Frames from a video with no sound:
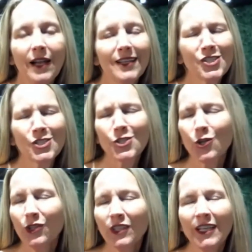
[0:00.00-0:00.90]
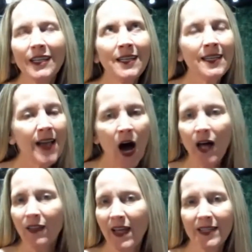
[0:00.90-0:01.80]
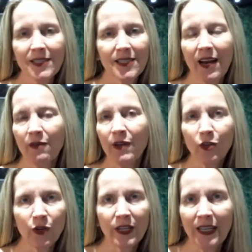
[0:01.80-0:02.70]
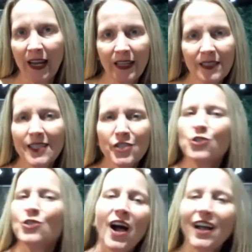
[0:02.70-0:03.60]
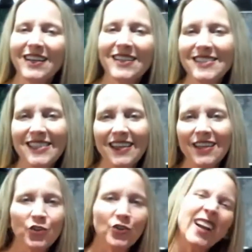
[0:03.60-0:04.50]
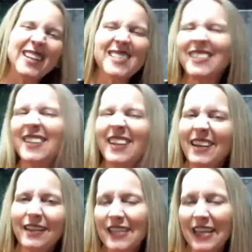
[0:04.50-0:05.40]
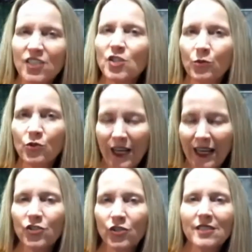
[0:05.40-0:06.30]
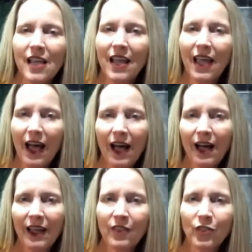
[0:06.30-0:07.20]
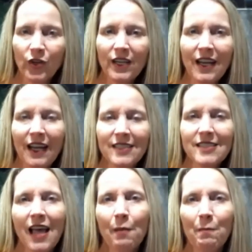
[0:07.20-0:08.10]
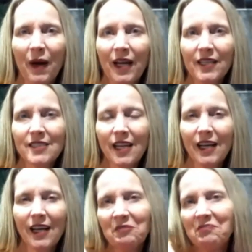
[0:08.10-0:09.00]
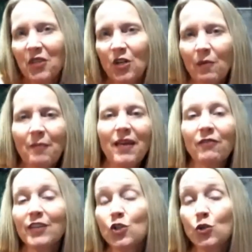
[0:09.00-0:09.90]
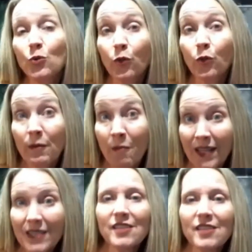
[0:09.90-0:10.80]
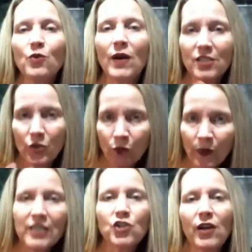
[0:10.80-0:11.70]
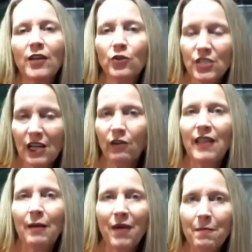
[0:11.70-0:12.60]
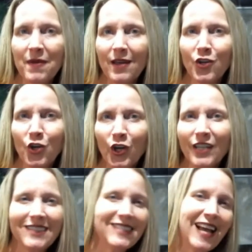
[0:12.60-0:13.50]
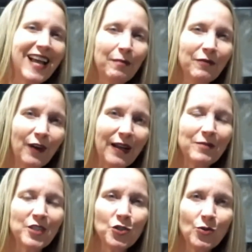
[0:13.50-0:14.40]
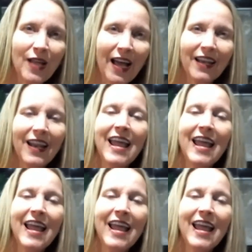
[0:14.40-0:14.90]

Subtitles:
Certainly not less than every 30 days, because you're not going to see any tangible changes in 30 days. But you know, maybe every 2 or 3 months, if you wanted to recheck yourself, that might be a good time frame to do that.